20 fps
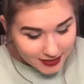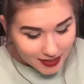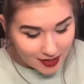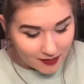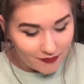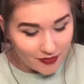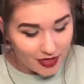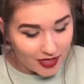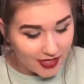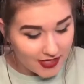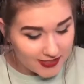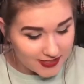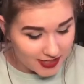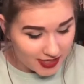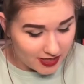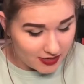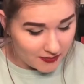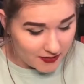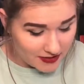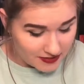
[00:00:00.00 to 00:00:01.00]
I'm very
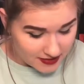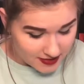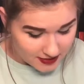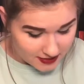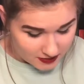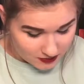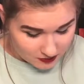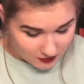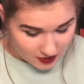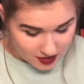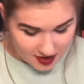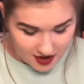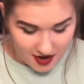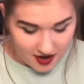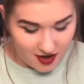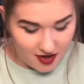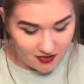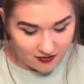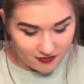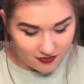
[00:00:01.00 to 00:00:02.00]
excited about this, what I
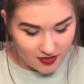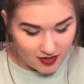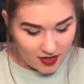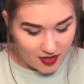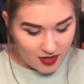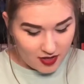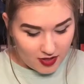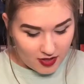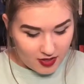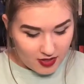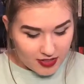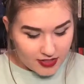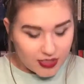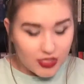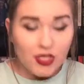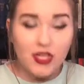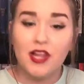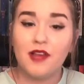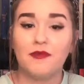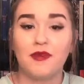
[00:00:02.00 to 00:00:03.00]
have.
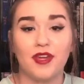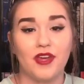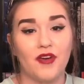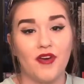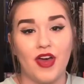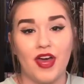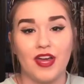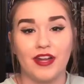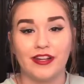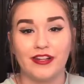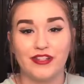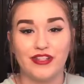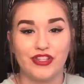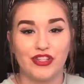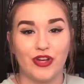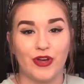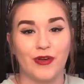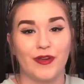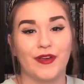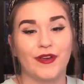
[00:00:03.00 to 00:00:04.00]
So let me go ahead and
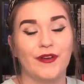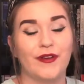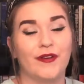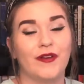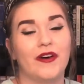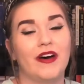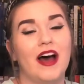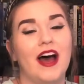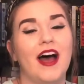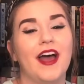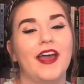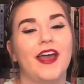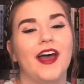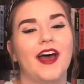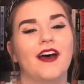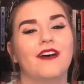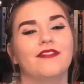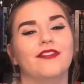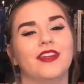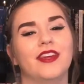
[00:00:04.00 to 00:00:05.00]
show you. I
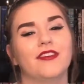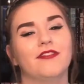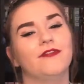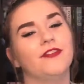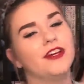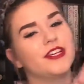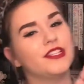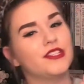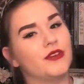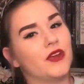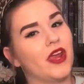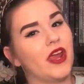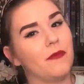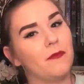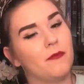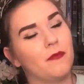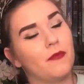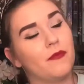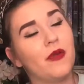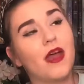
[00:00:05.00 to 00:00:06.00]
have the first
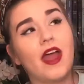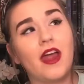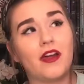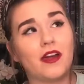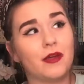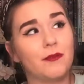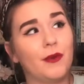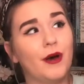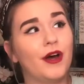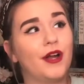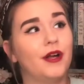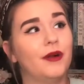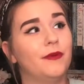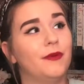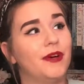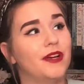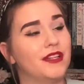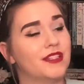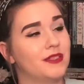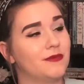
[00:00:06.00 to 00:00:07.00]
3 Harry Potter
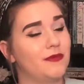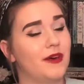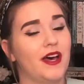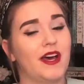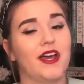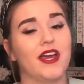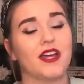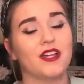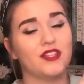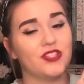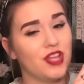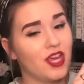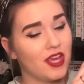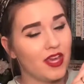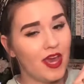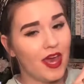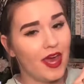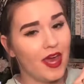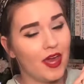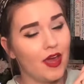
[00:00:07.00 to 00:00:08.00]
books by
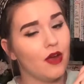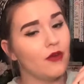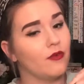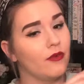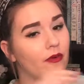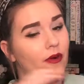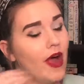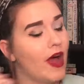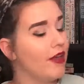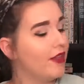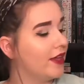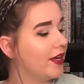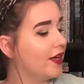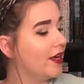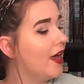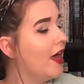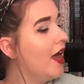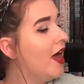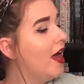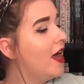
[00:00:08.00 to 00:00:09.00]
J.K.
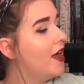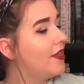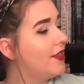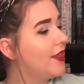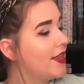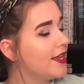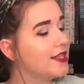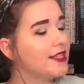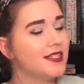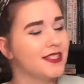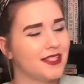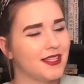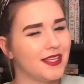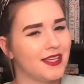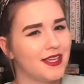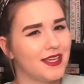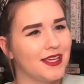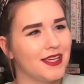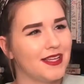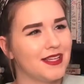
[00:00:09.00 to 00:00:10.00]
Rowling. This
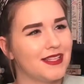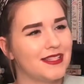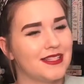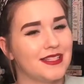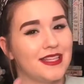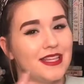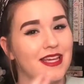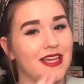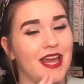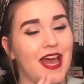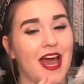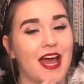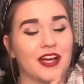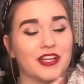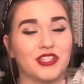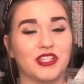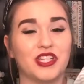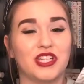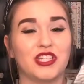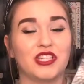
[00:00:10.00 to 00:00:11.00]
is
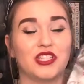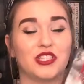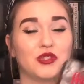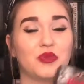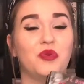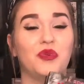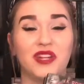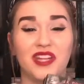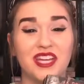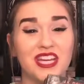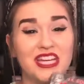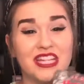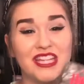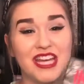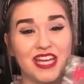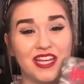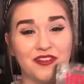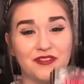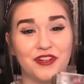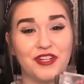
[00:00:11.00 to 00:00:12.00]
actually the 20th
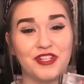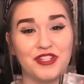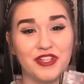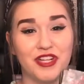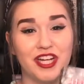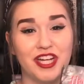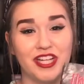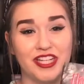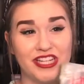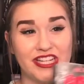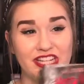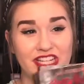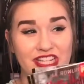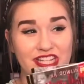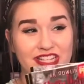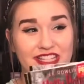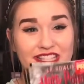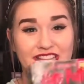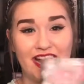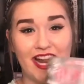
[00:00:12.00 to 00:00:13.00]
anniversary
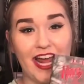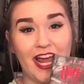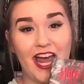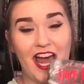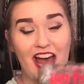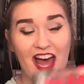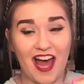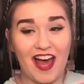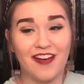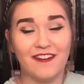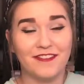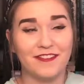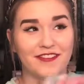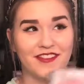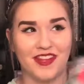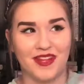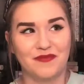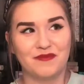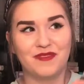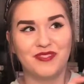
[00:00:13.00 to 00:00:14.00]
editions that I have
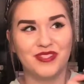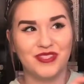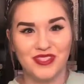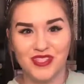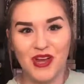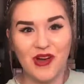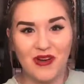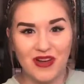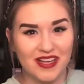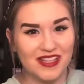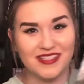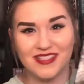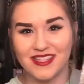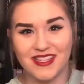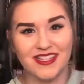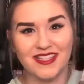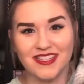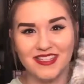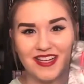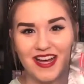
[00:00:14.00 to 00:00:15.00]
that I'm so
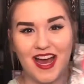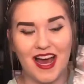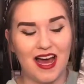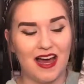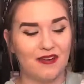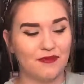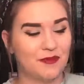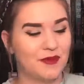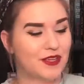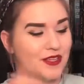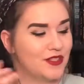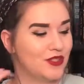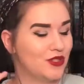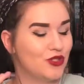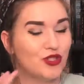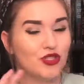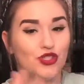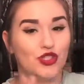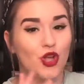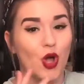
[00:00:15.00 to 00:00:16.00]
excited to have because they're
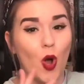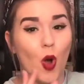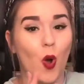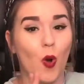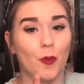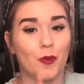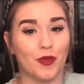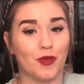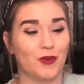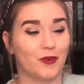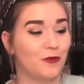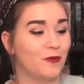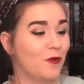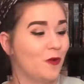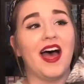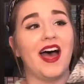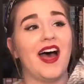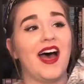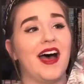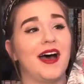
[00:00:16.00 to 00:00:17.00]
so
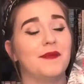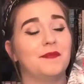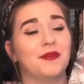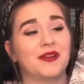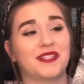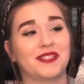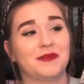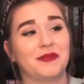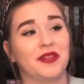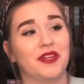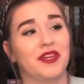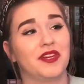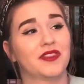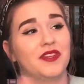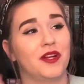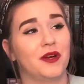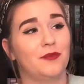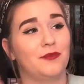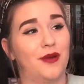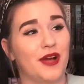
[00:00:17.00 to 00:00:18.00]
beautiful. At Books A Million,
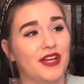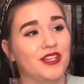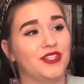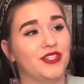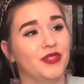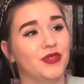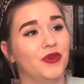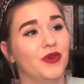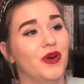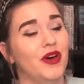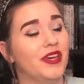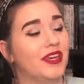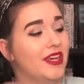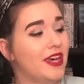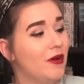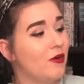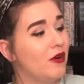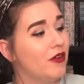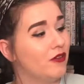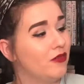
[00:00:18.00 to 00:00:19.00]
they're buy 2,
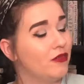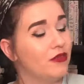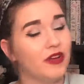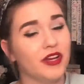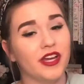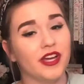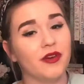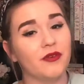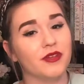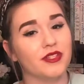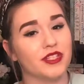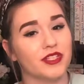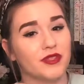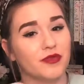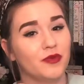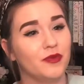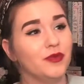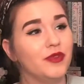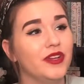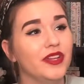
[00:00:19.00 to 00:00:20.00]
get 1 free, which is
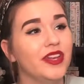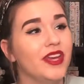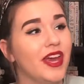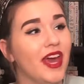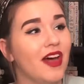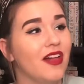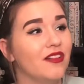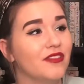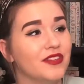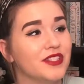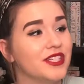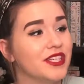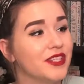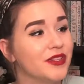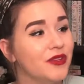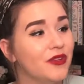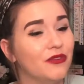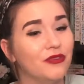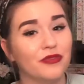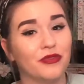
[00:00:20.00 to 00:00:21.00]
a really hell of a
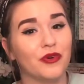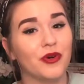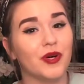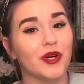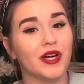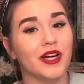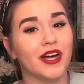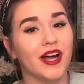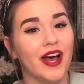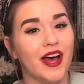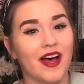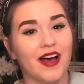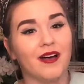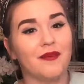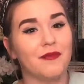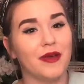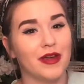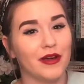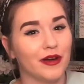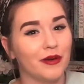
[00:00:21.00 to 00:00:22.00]
deal for
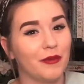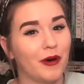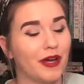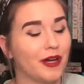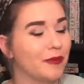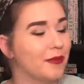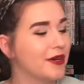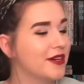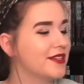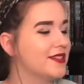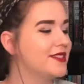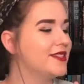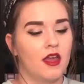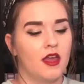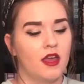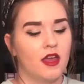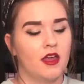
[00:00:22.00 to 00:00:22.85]
Harry Potter books.